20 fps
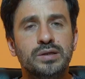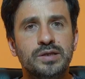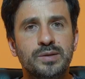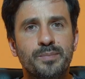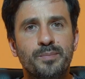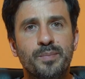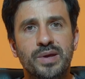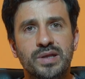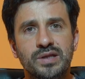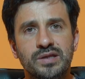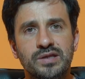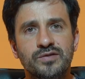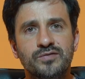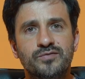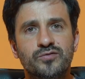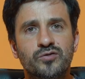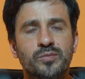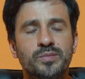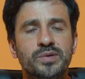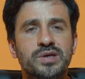
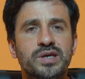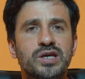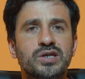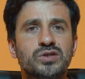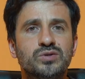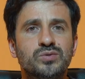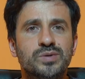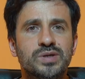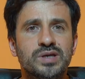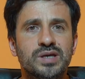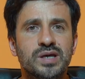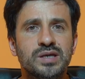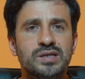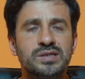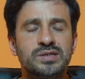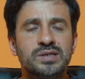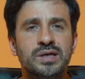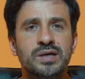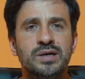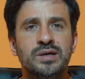Depending from case to
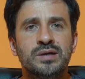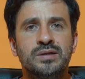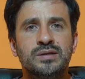case,